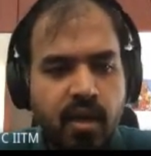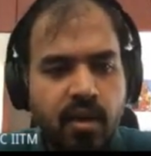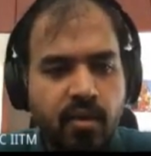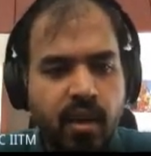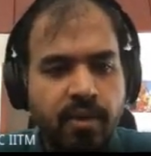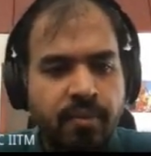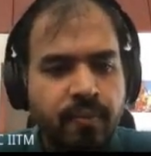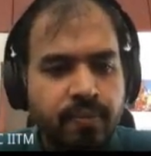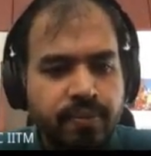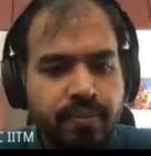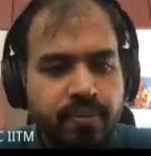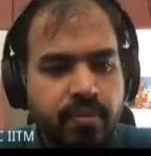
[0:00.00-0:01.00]
Okay.
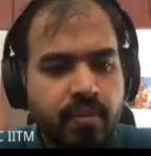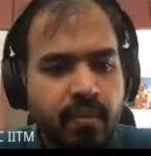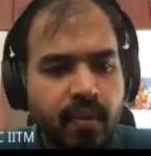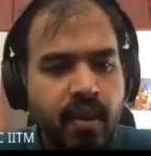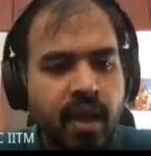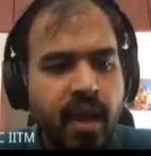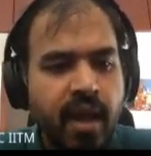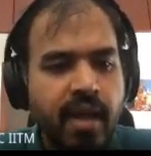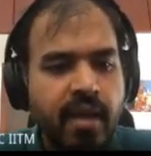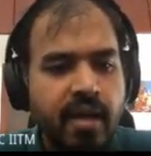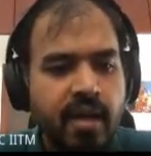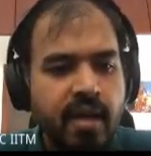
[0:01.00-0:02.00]

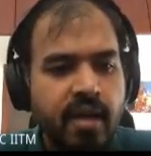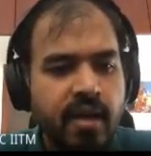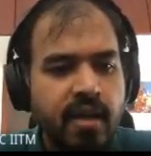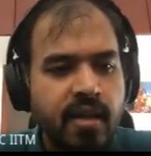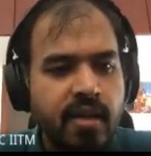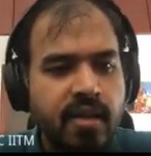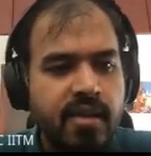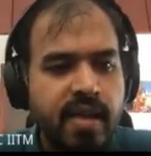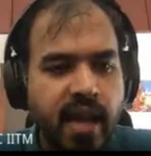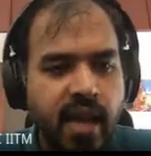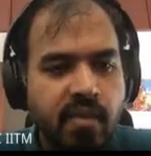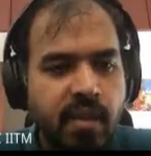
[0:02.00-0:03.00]
And this
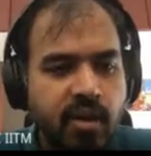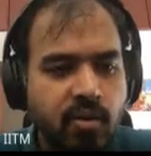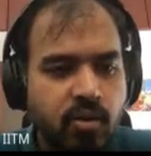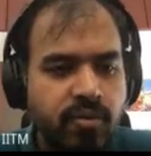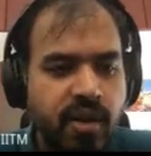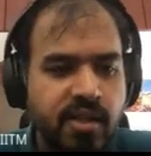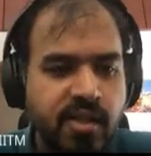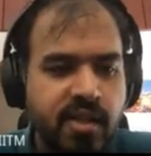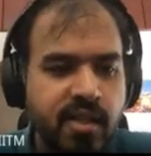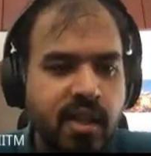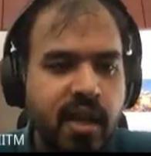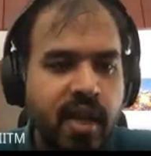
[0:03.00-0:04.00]
Ackermann 2
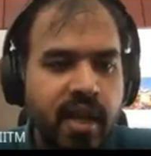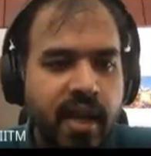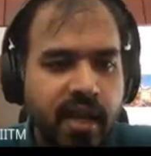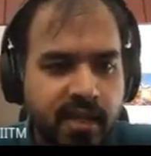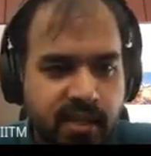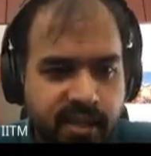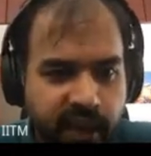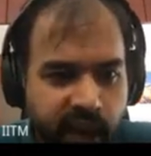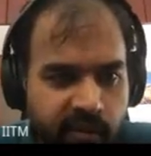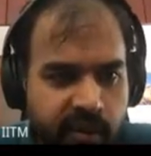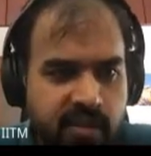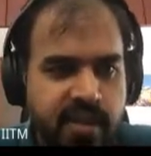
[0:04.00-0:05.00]
function is the
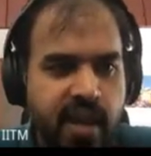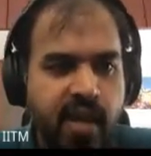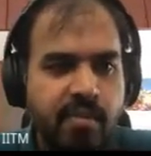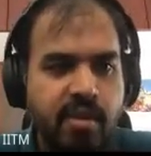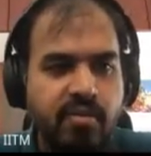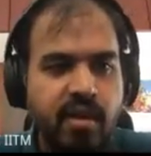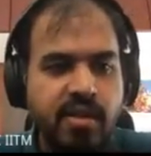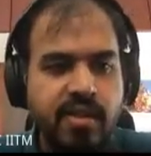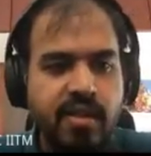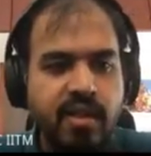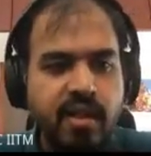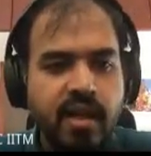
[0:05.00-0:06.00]
same as the Ackermann
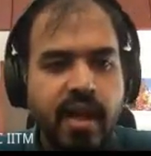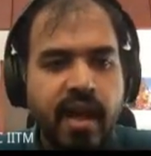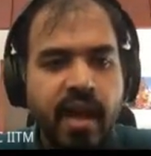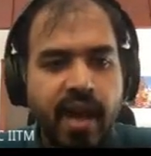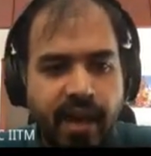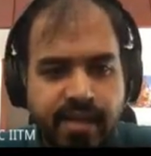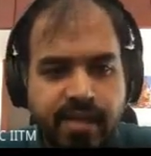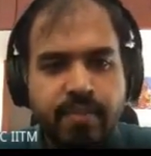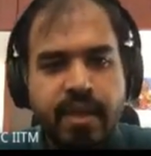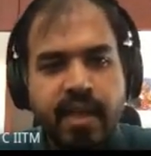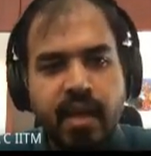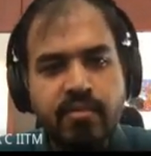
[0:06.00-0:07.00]
function,
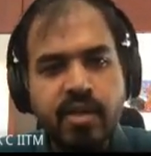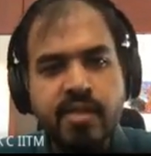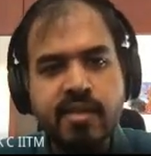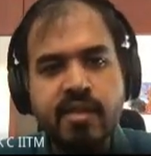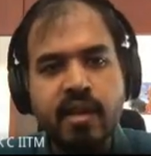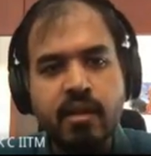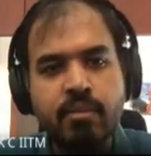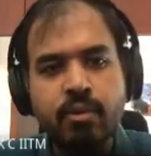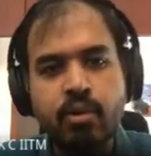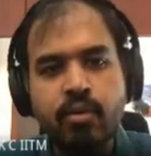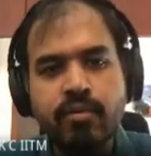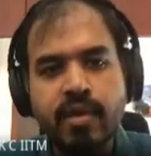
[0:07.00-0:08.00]
except that I just
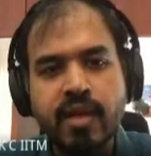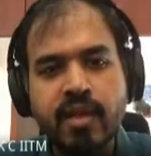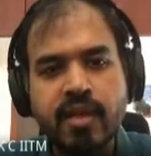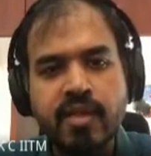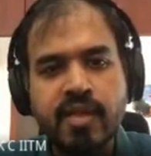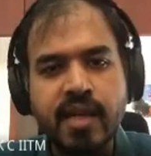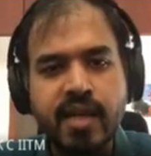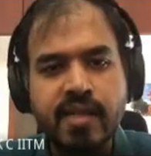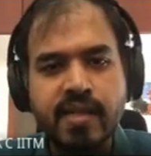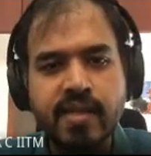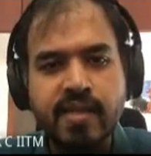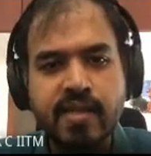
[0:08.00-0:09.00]
removed this
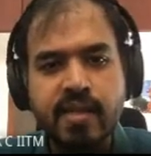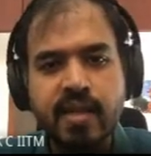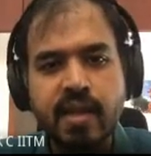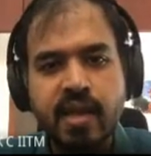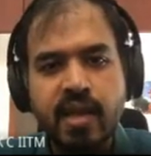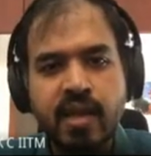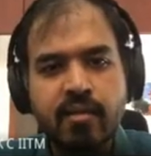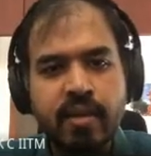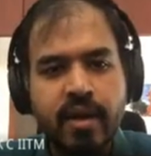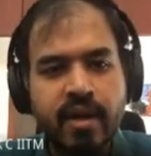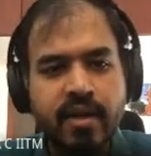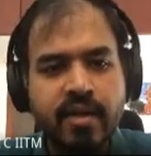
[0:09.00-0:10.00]
decreases
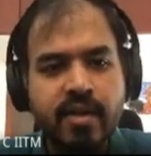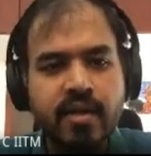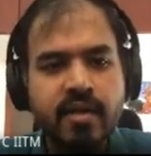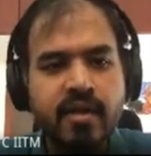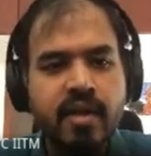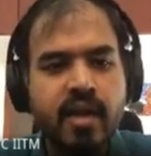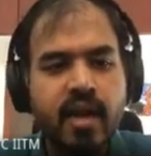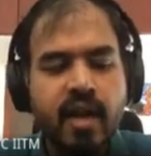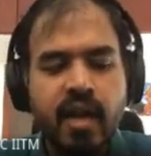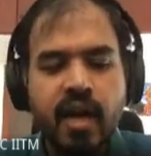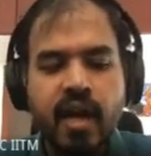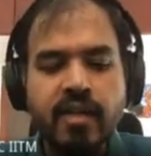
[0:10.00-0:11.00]
metric here.
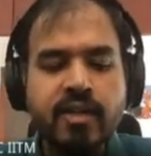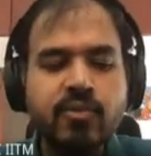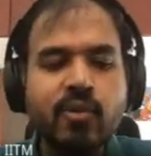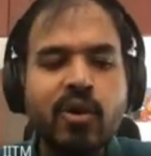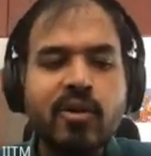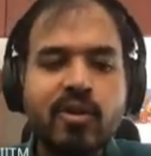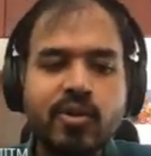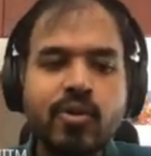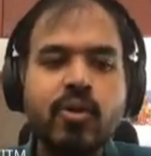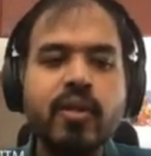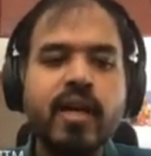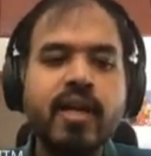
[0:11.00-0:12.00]
I just want to
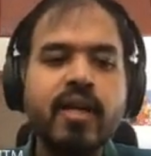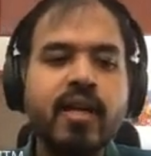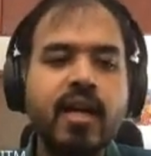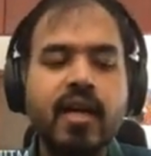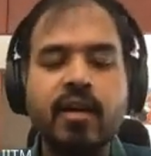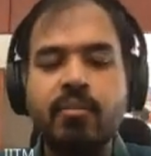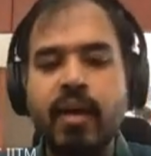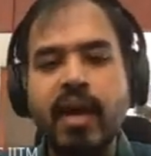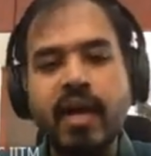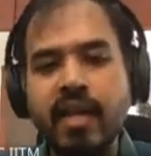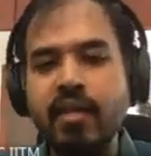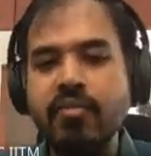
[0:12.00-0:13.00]
show that
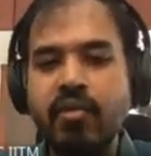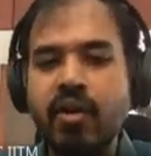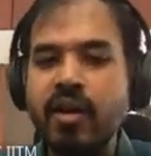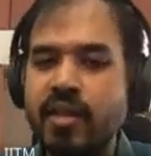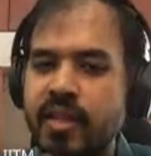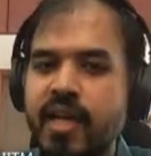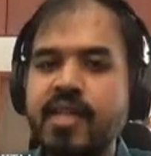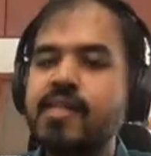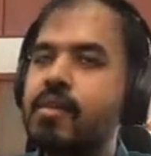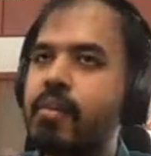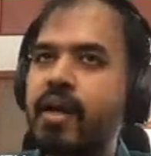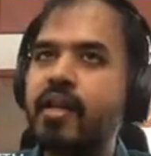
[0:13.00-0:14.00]
by default, that is
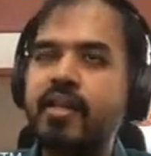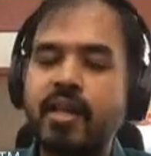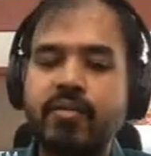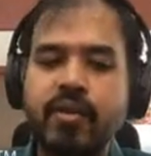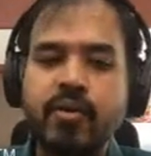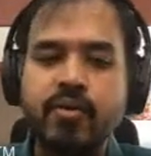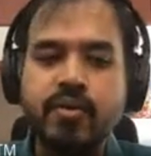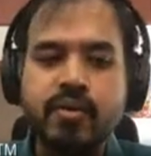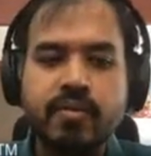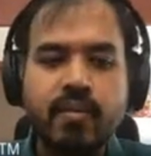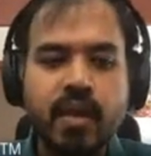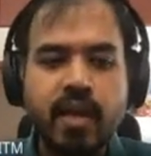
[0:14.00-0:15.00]
the metric that we use.
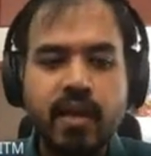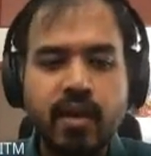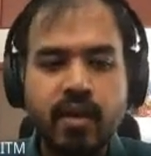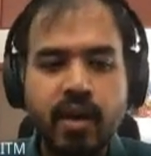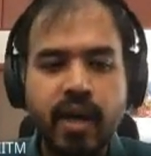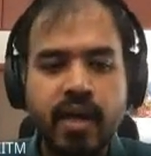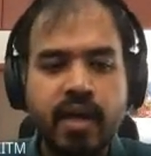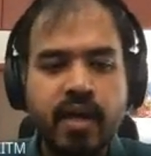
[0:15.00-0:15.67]
Okay.